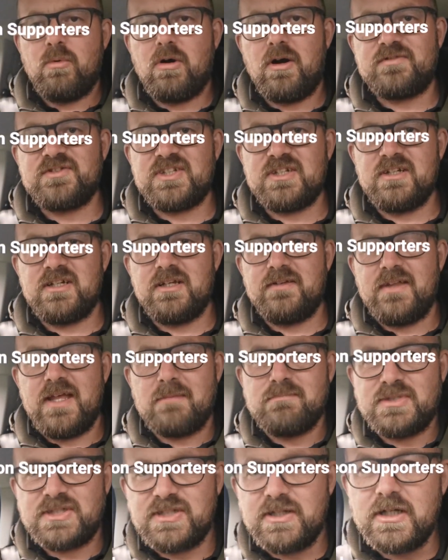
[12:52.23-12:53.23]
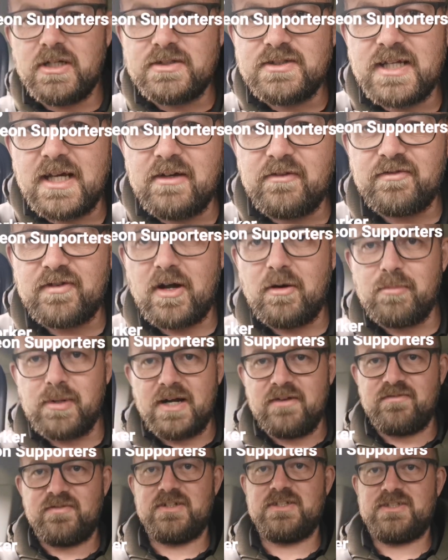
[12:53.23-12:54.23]
We're off to the Embassy Hotel for our
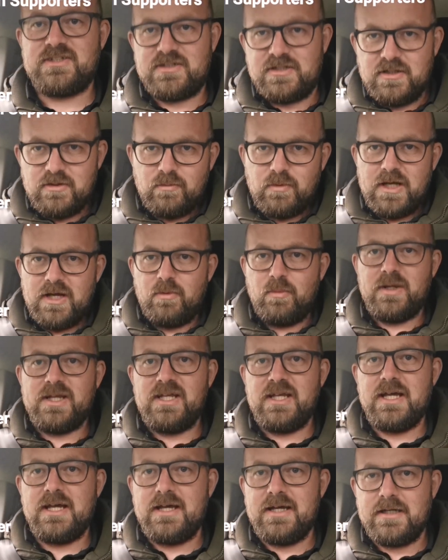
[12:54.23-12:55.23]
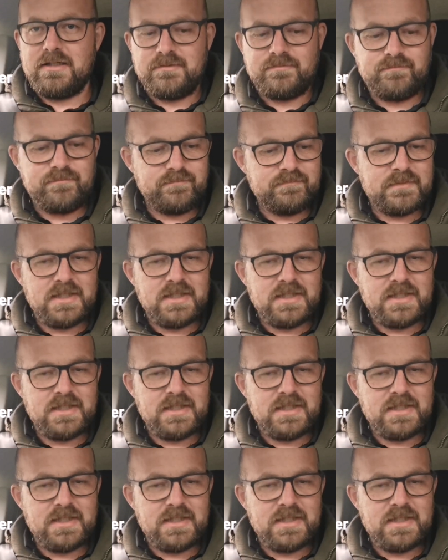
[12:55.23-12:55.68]
breakfast, where we uh,